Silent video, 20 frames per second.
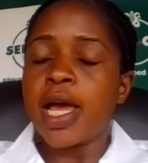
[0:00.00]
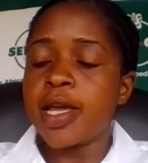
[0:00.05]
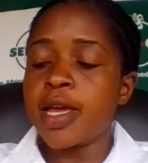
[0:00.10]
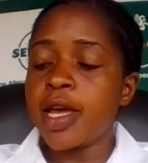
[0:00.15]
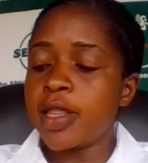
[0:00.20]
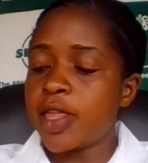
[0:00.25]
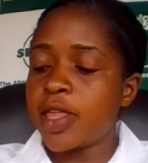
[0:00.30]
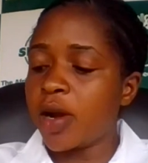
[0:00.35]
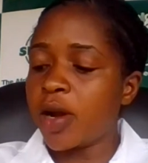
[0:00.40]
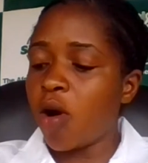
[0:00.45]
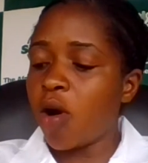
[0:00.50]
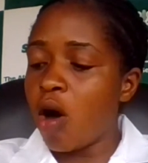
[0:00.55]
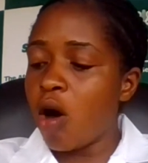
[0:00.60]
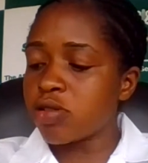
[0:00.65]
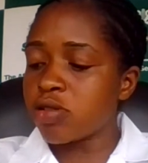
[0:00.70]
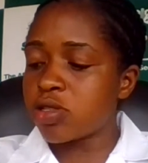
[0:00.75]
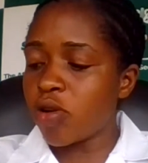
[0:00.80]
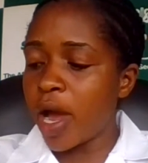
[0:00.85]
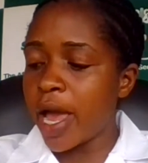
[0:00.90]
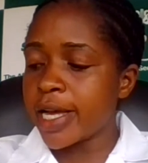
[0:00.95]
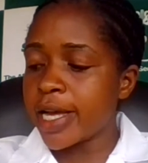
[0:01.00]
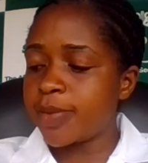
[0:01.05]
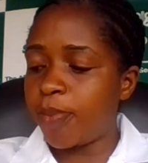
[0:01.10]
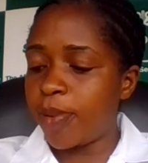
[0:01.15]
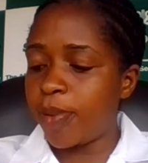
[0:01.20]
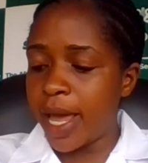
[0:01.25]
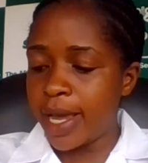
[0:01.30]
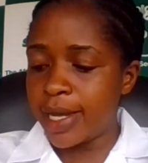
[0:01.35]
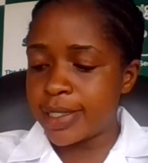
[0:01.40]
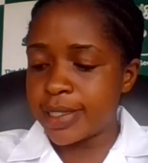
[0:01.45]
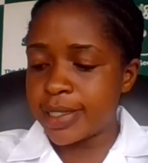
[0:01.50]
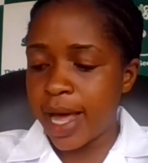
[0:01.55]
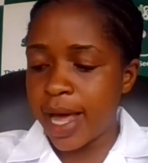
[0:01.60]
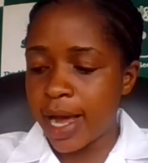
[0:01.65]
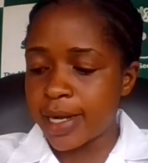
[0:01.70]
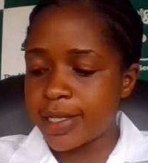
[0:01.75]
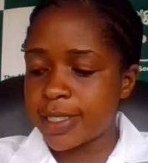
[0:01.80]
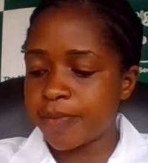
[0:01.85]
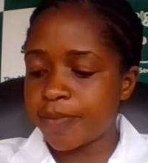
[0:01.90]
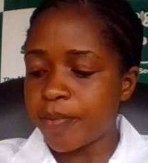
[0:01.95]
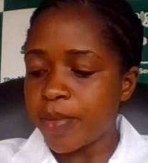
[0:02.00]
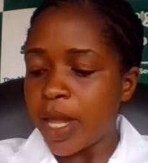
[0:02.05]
He then also explained that